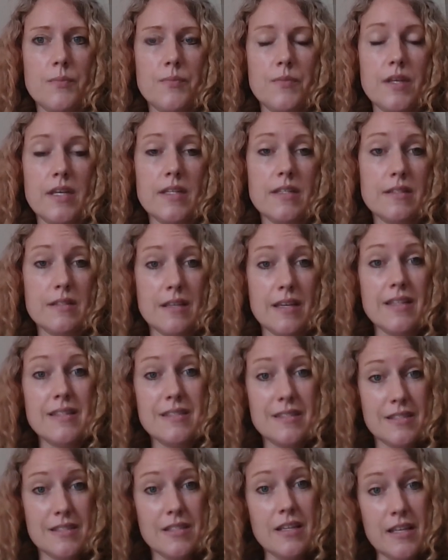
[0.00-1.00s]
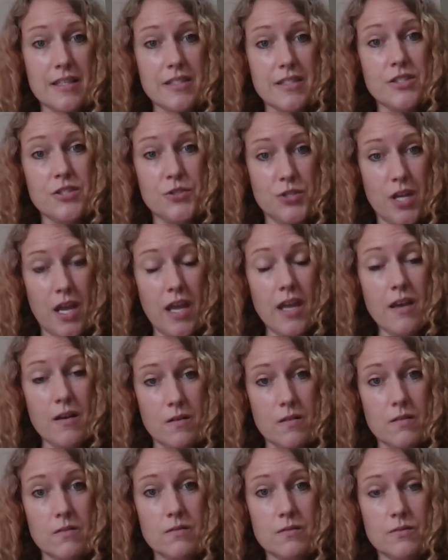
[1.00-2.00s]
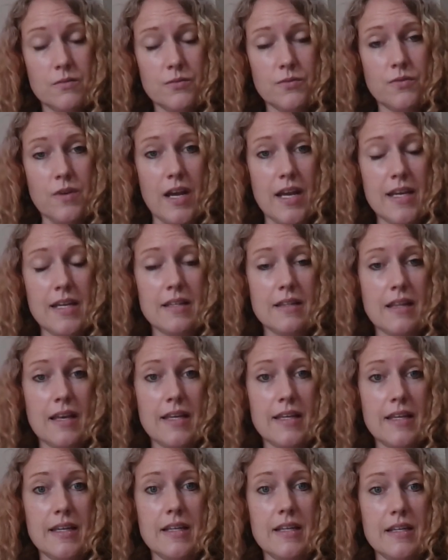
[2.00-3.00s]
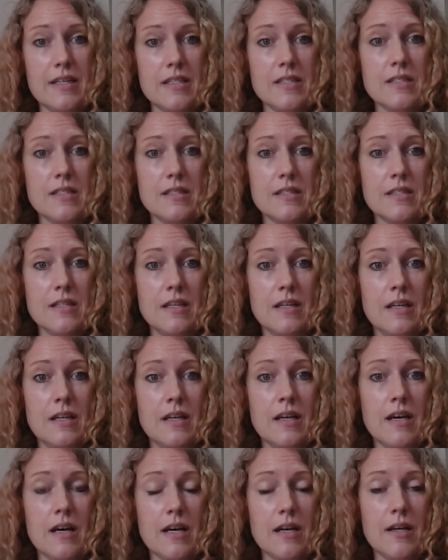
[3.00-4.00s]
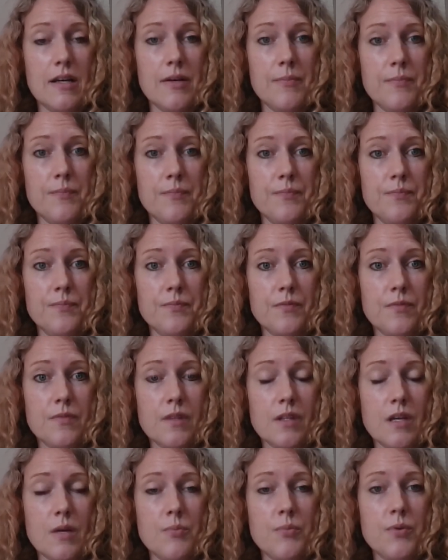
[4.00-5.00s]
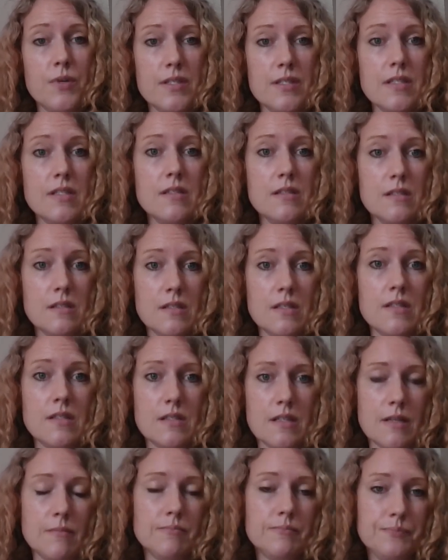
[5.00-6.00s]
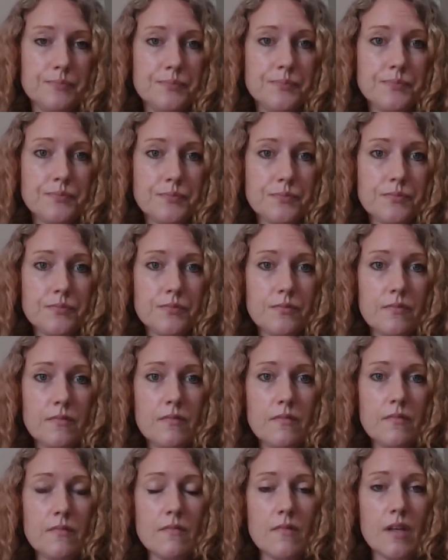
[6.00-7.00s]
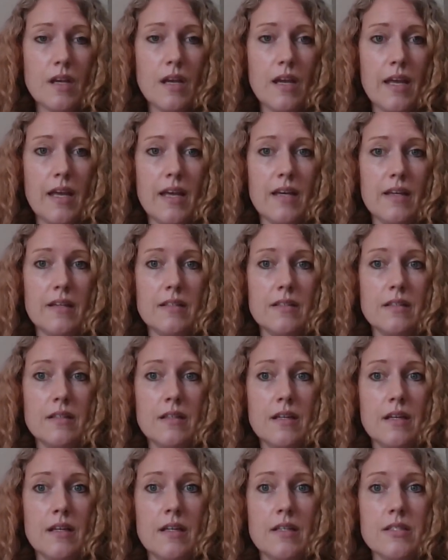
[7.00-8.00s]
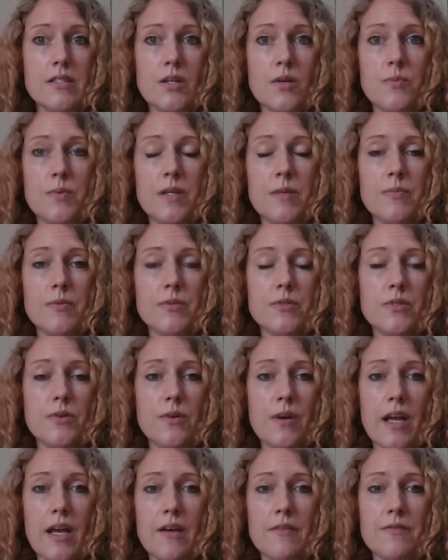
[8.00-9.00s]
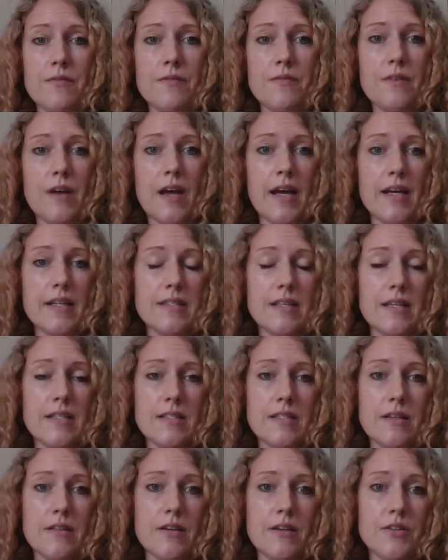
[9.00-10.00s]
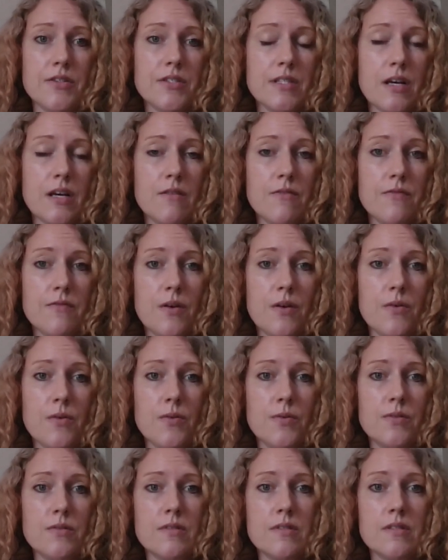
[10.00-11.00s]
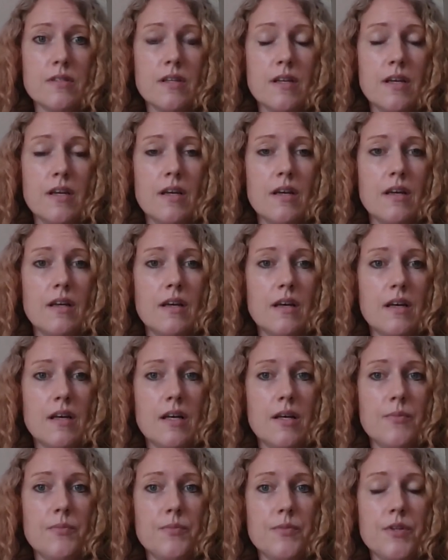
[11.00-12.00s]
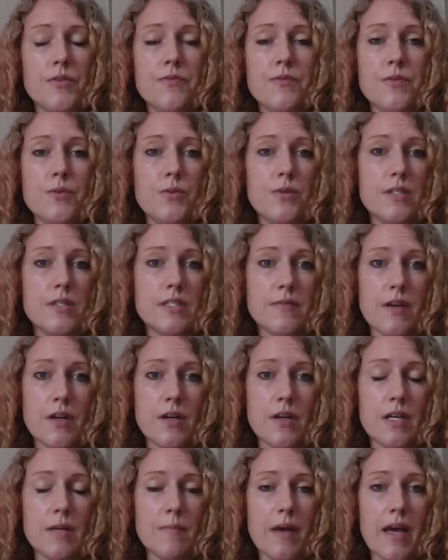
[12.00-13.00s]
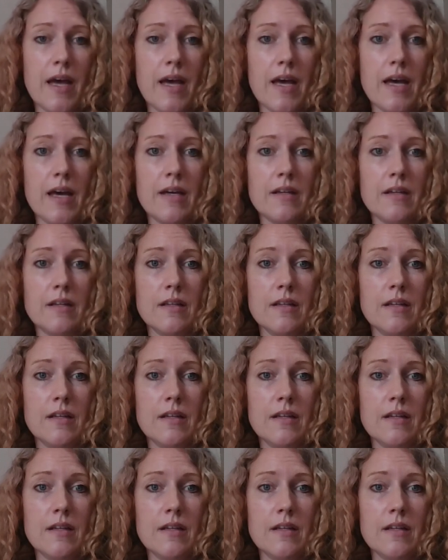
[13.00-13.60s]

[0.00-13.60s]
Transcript: it's jail, right? Like it is a prison system. And so people don't have access to their cell phones. The food is very bad,